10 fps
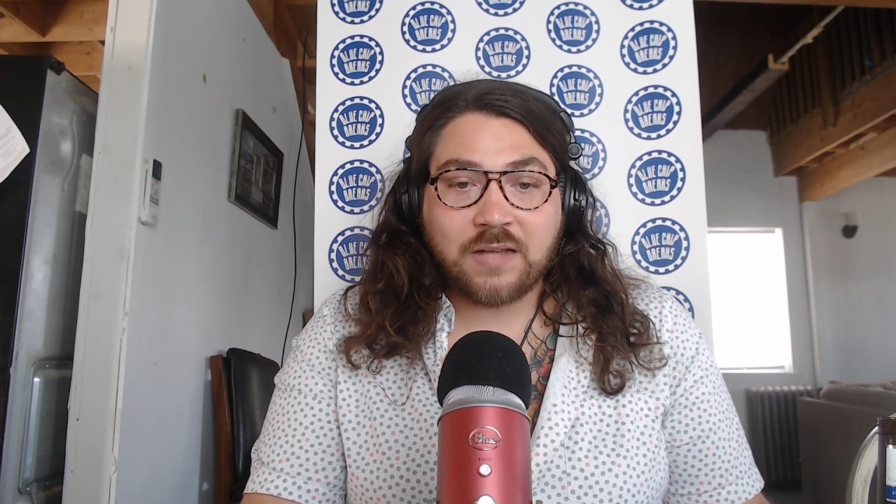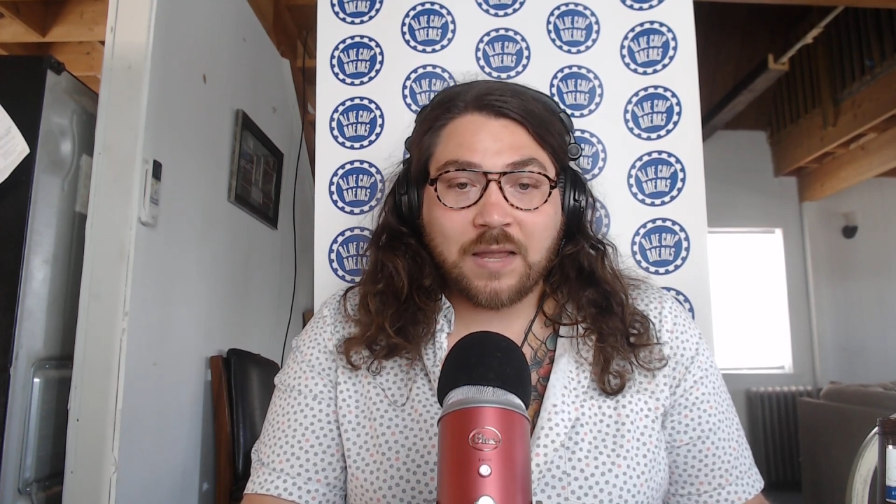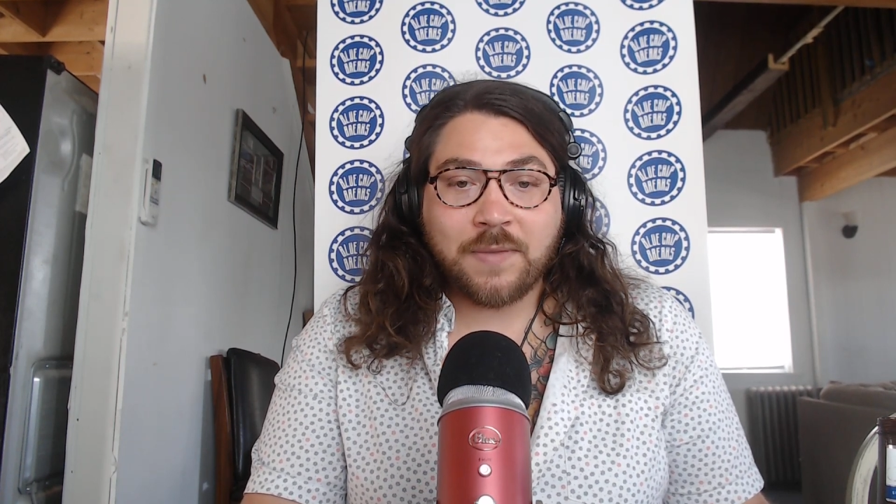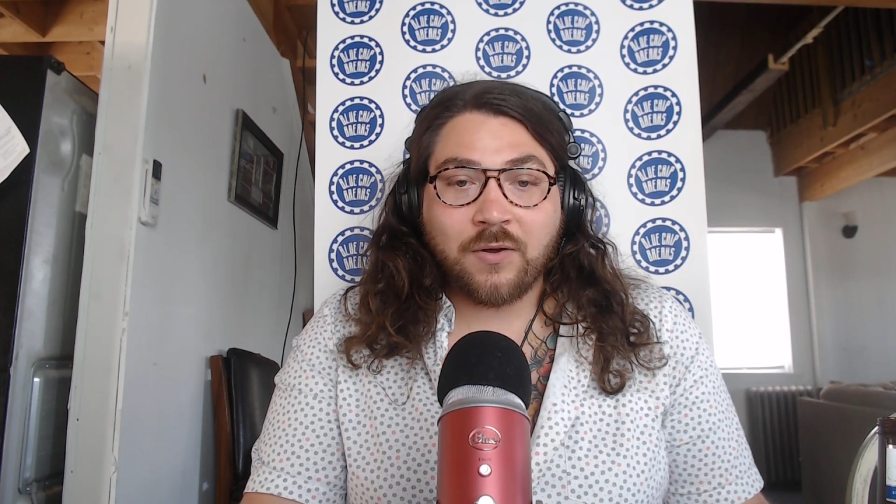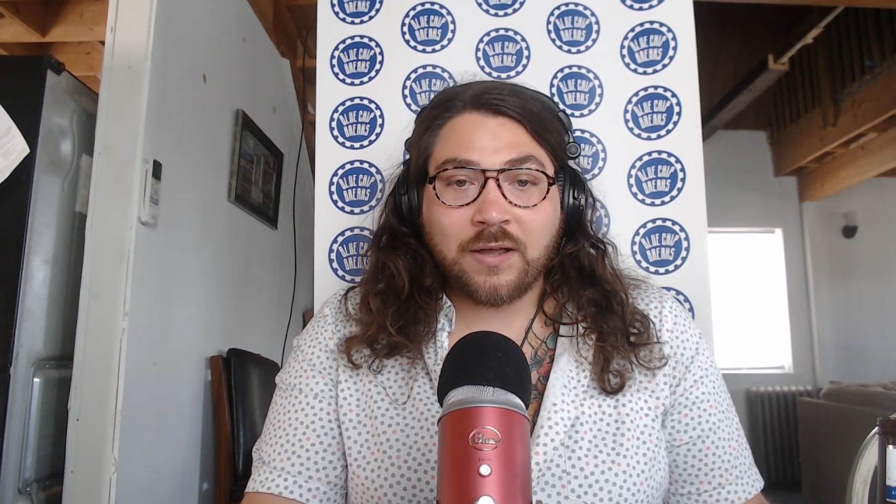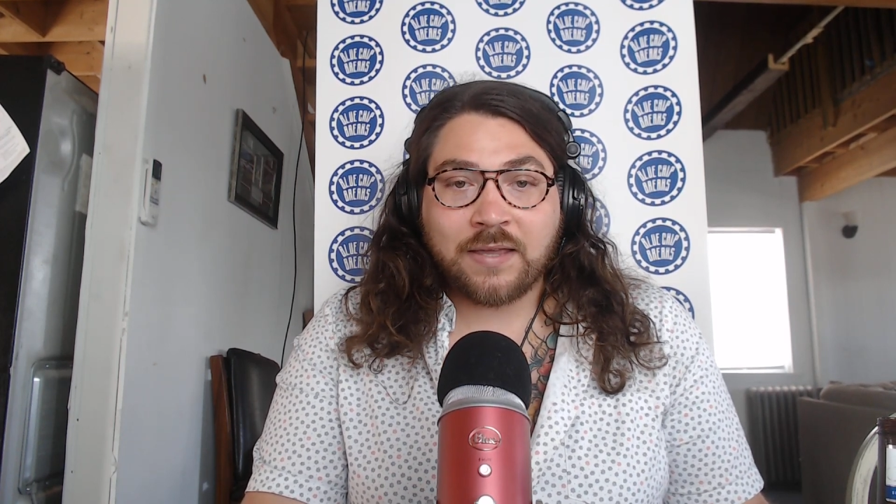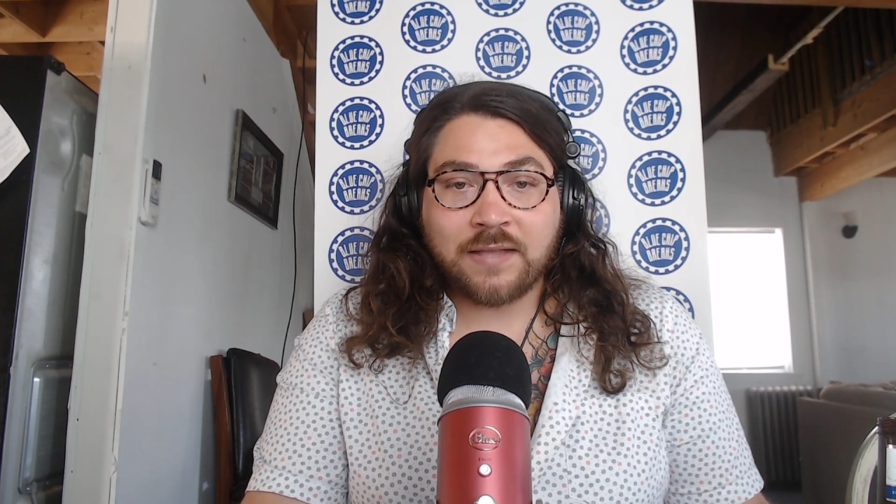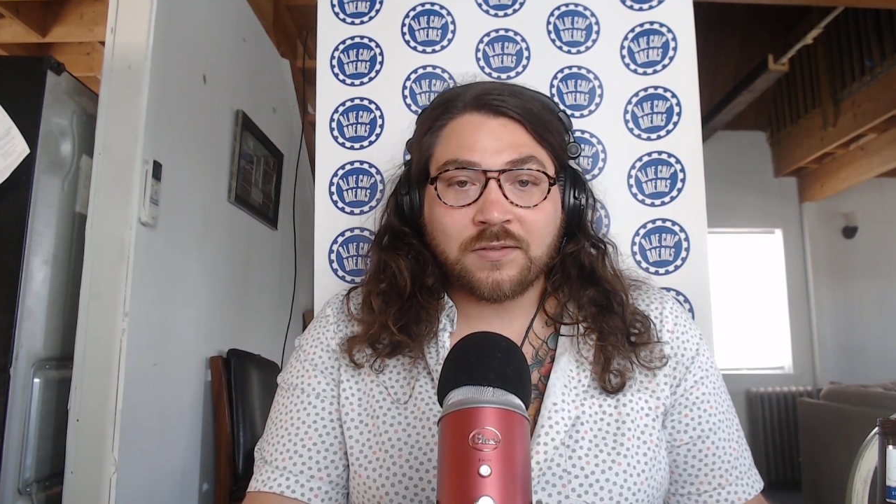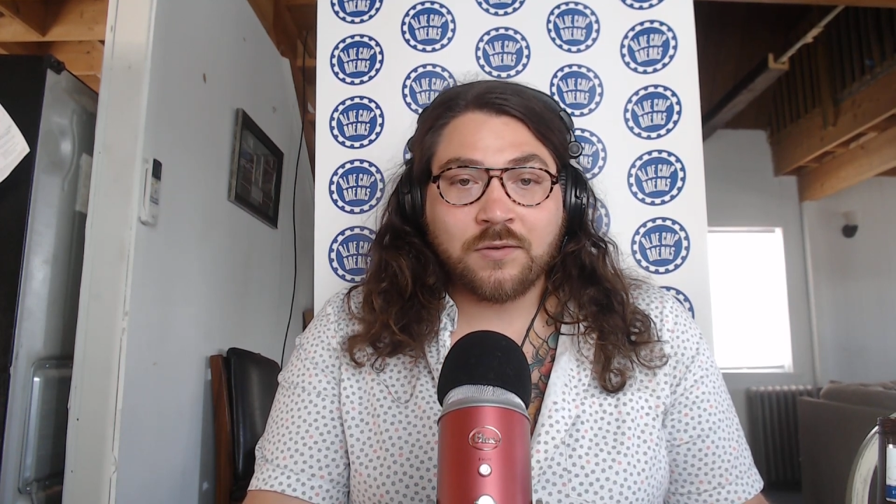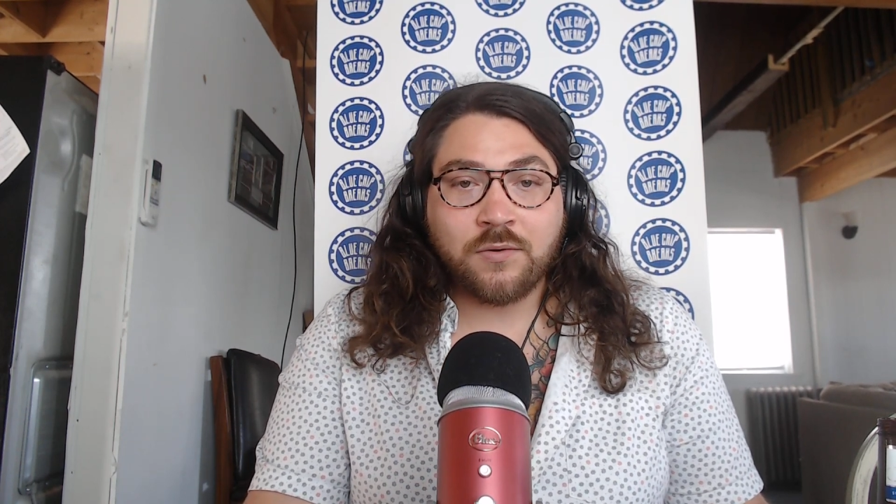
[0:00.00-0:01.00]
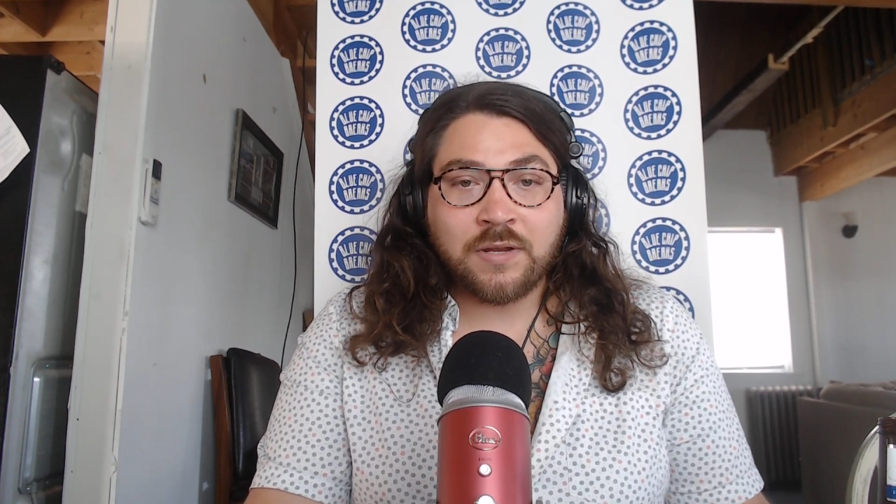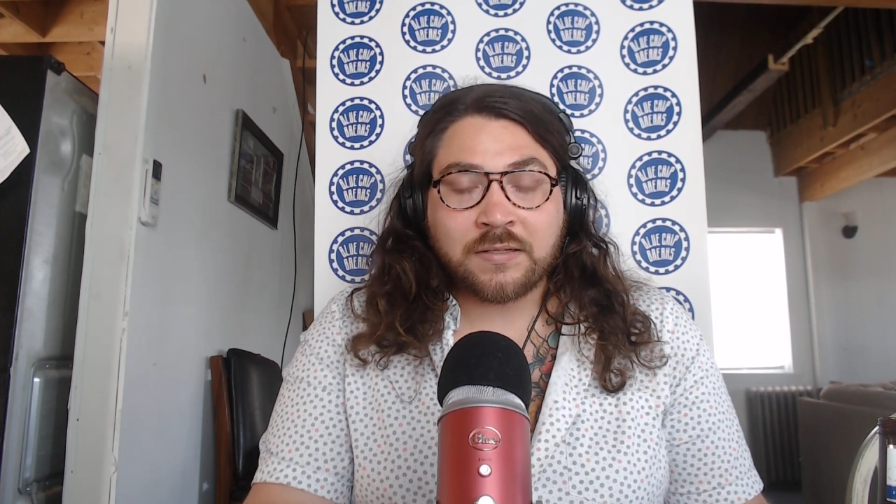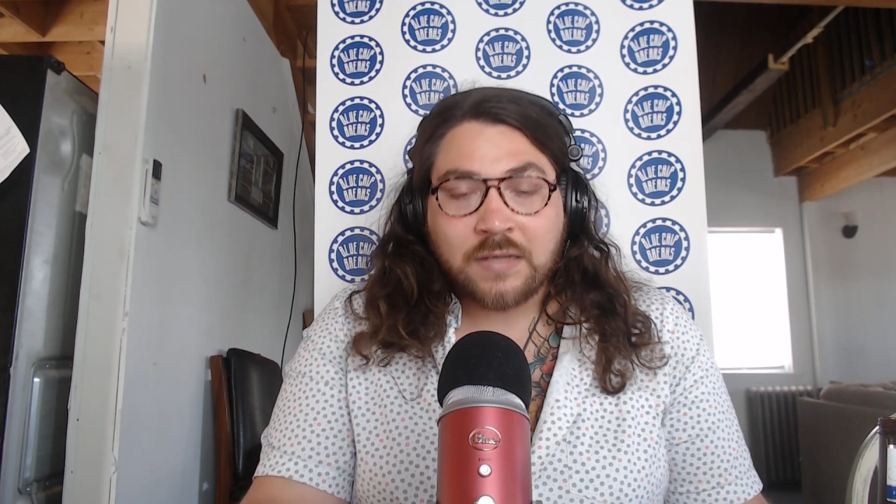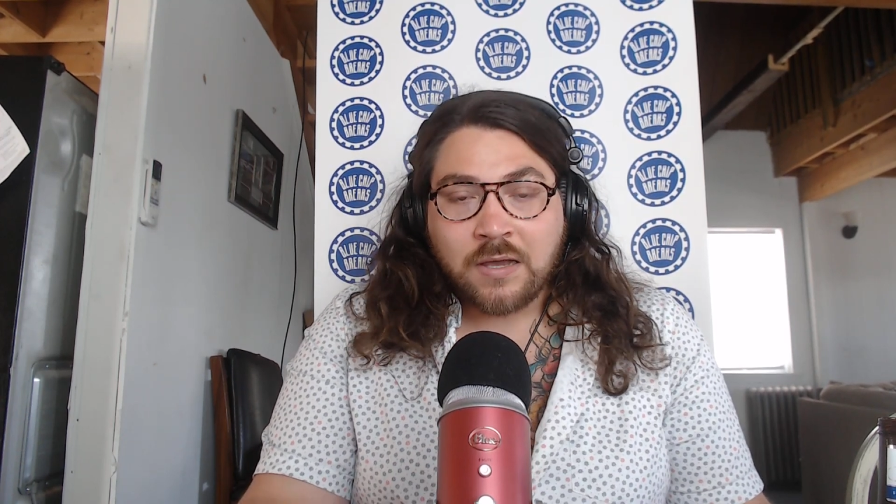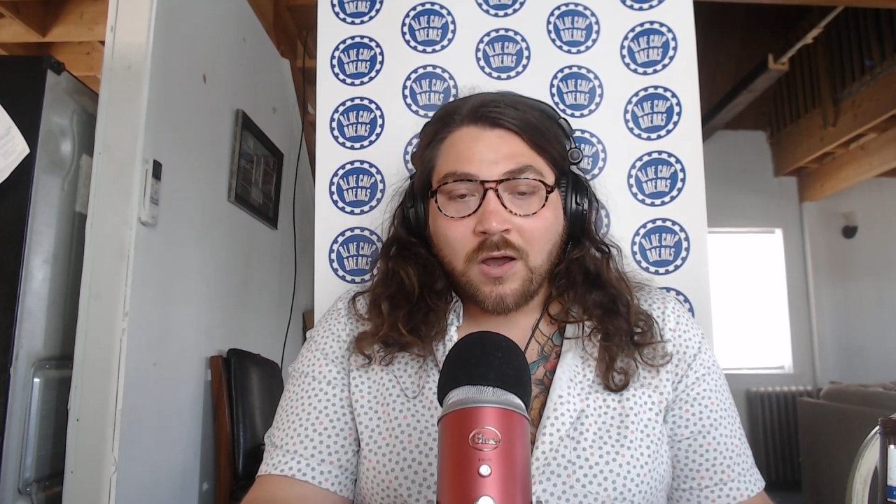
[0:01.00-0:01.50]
time out against Nunes.